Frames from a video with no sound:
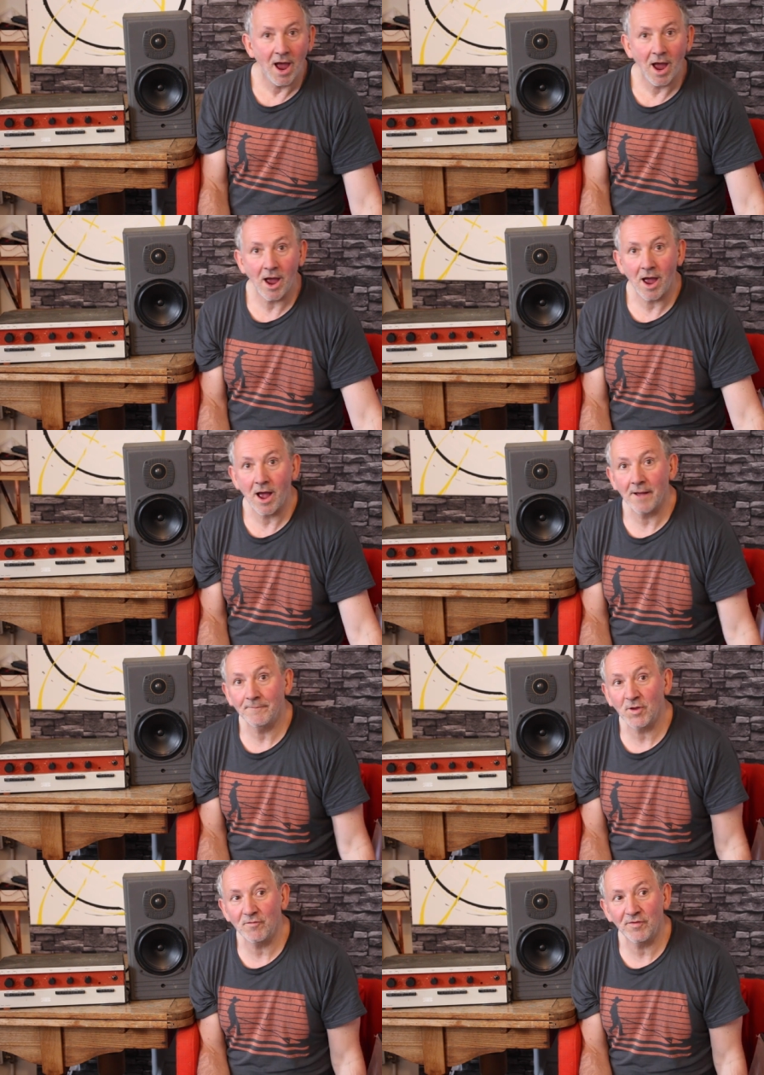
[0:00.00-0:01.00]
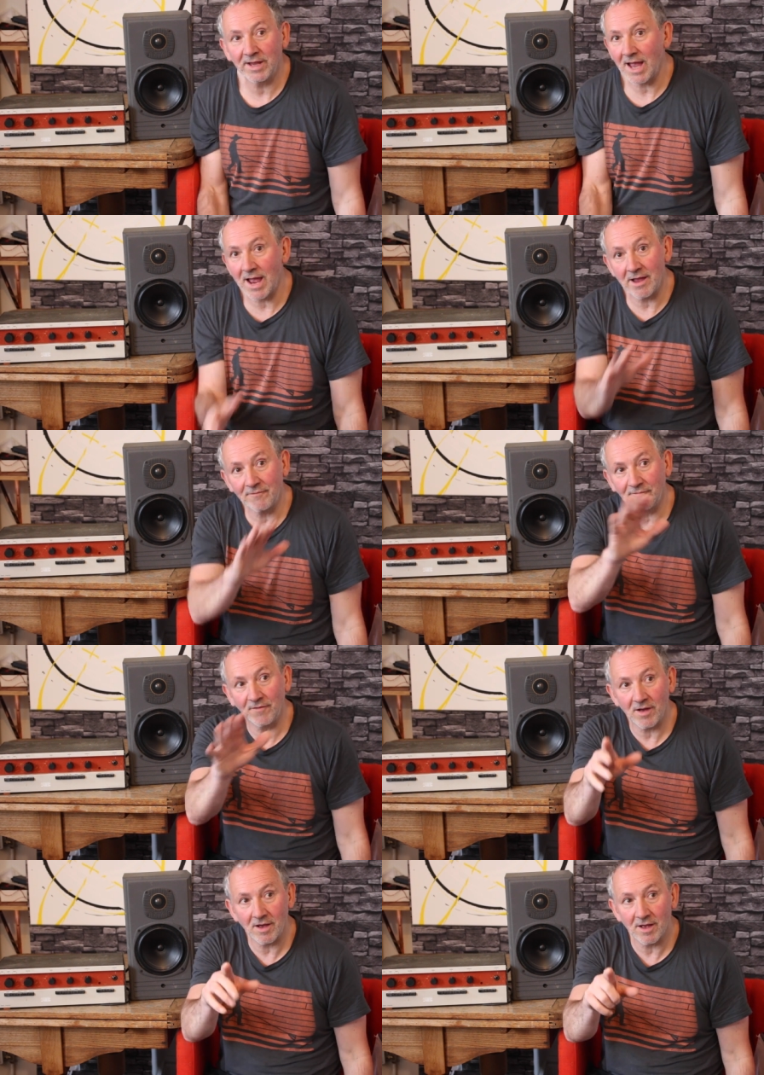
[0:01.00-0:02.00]
Uh, don't forget
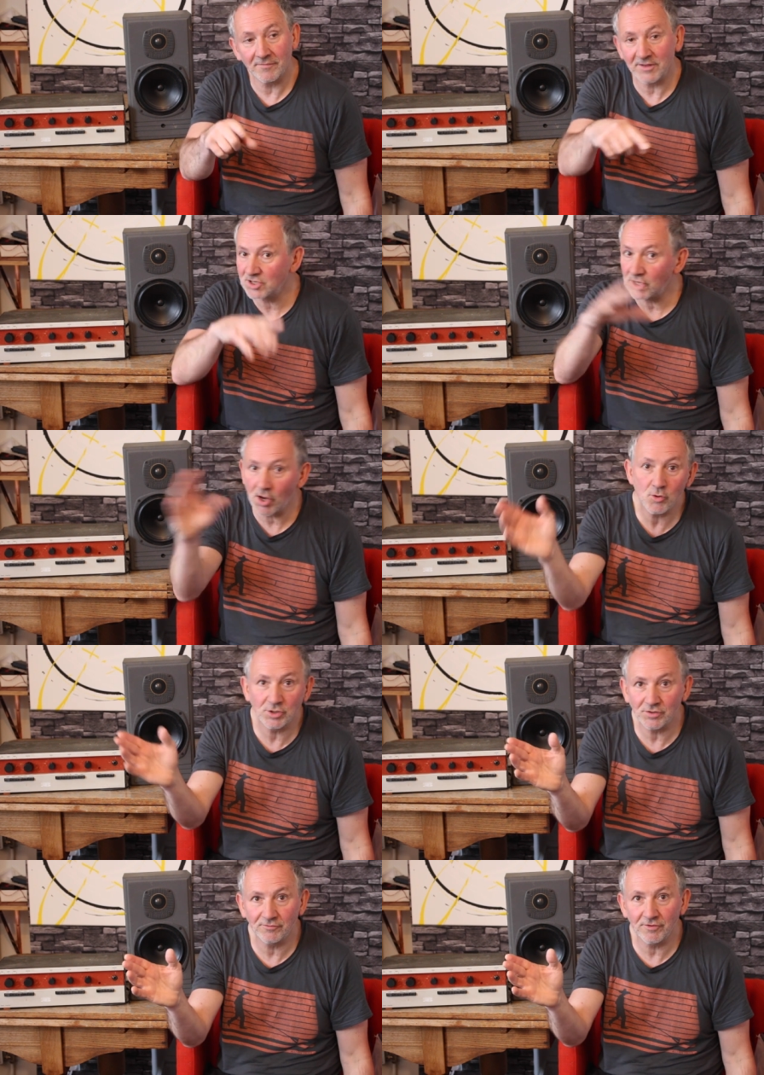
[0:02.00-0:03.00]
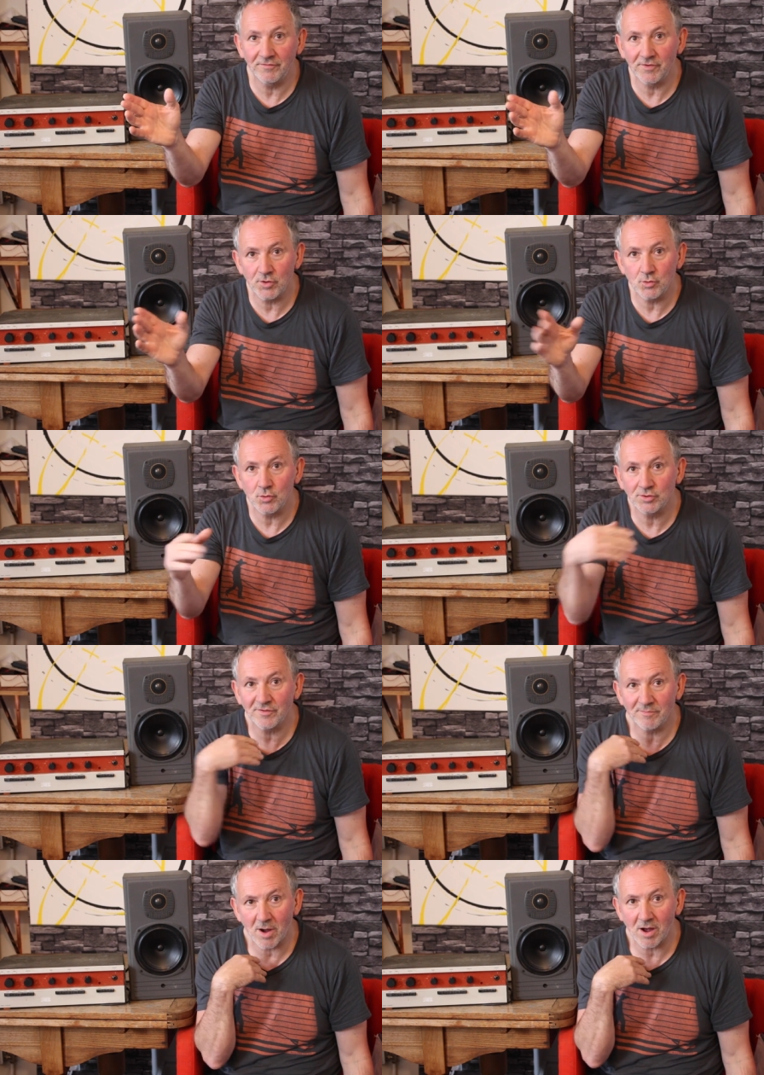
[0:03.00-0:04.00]
if uh, there's loads of reviews
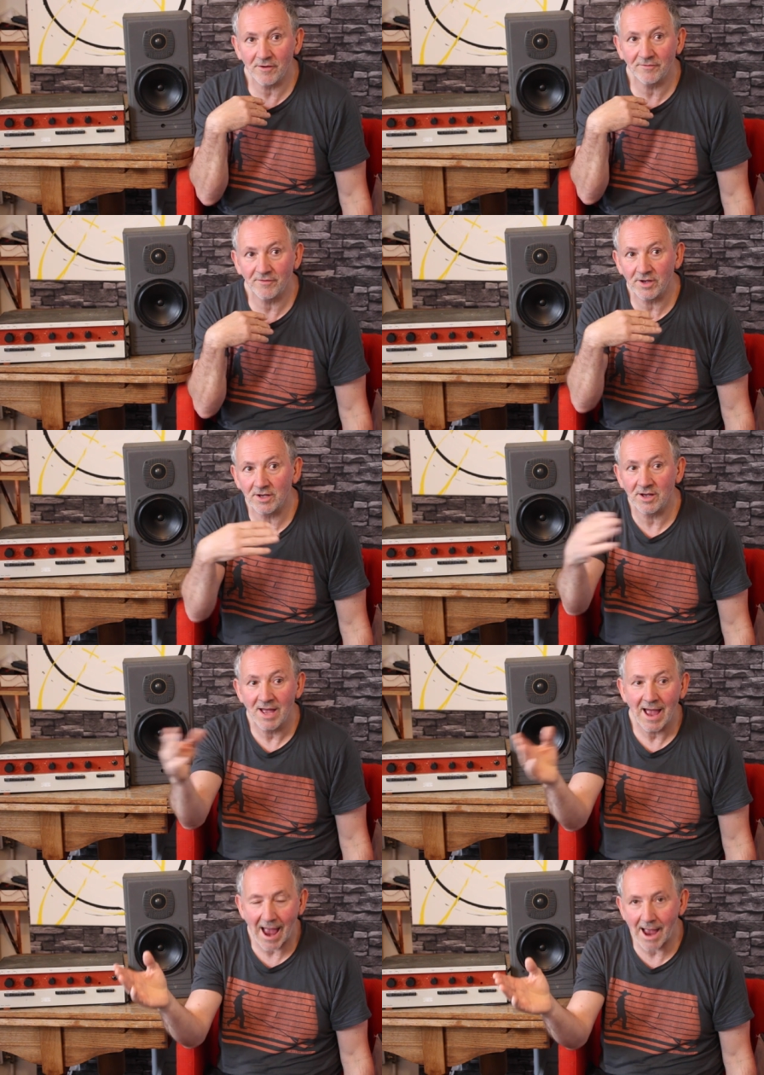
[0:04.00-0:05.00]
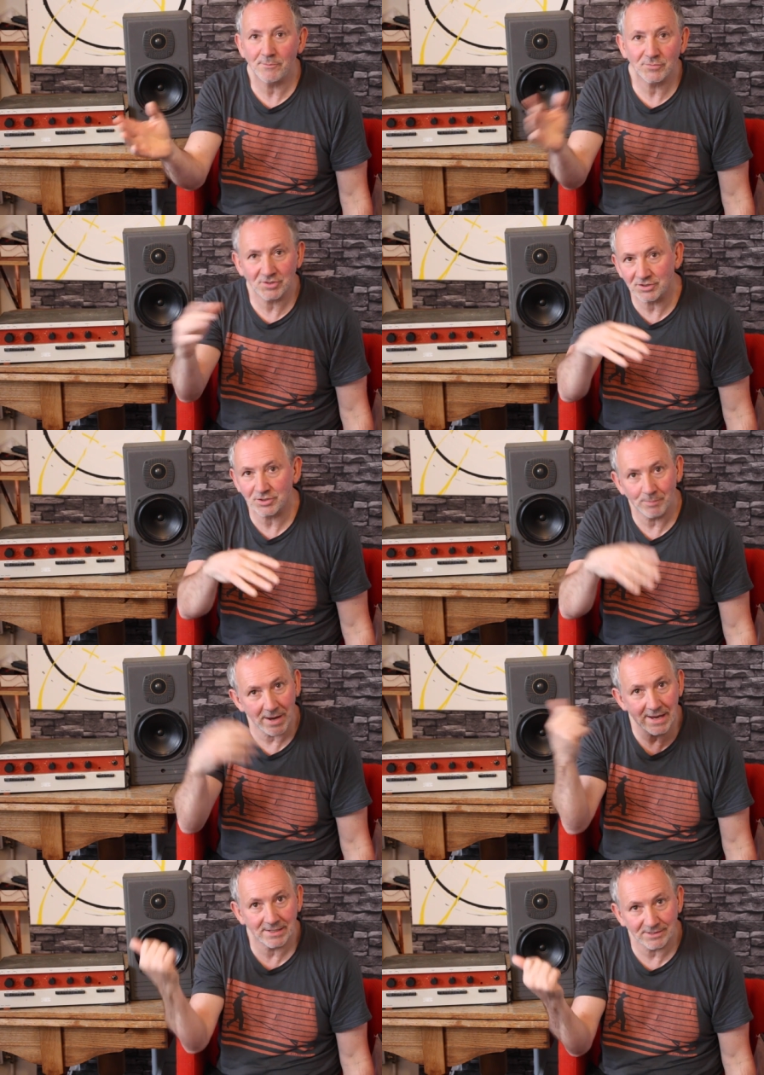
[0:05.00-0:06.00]
of my of uh, amps and
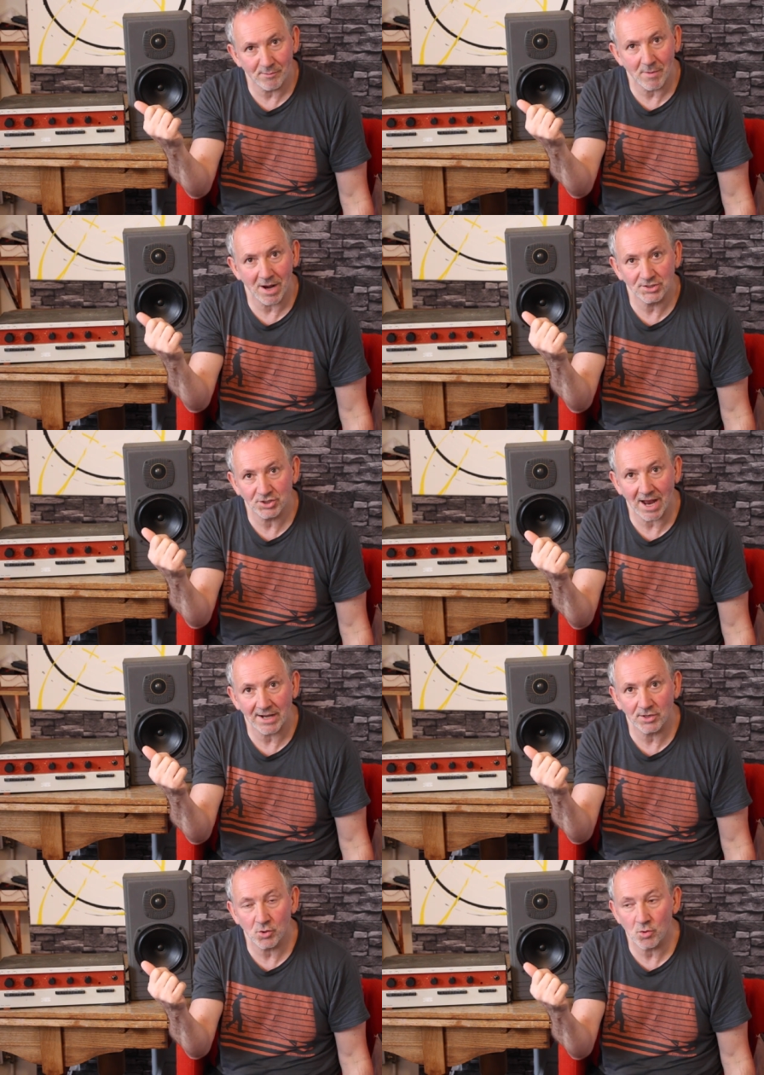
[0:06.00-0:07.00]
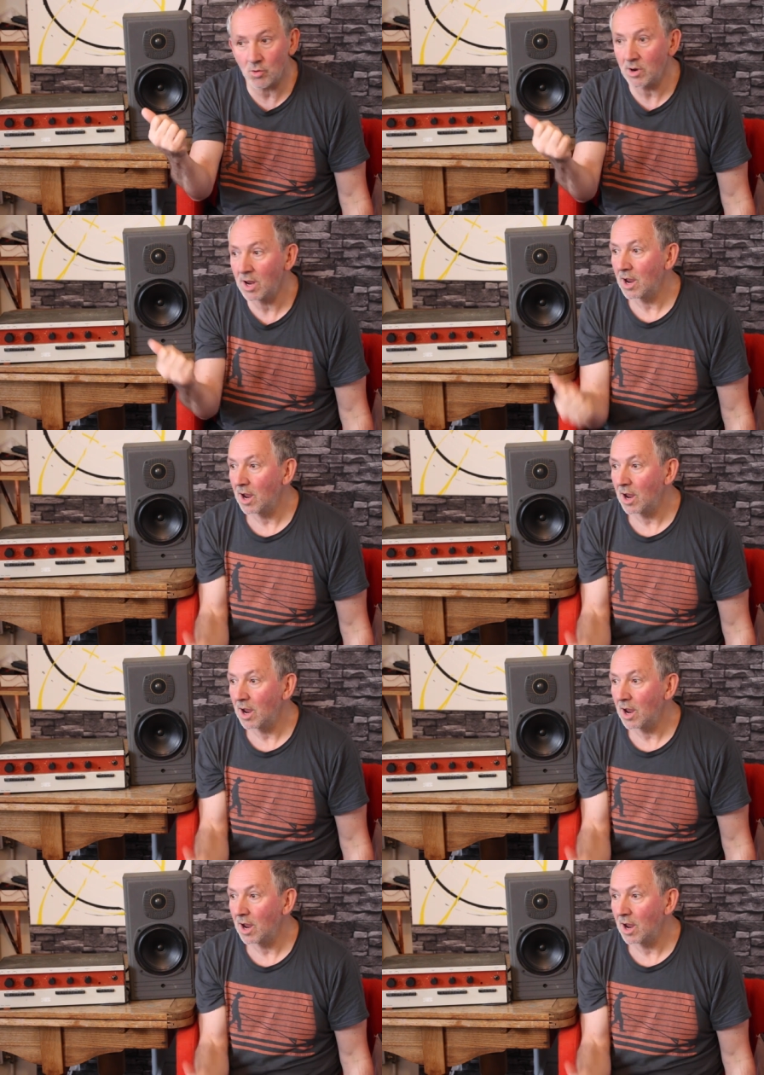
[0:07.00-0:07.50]
speakers on my channel.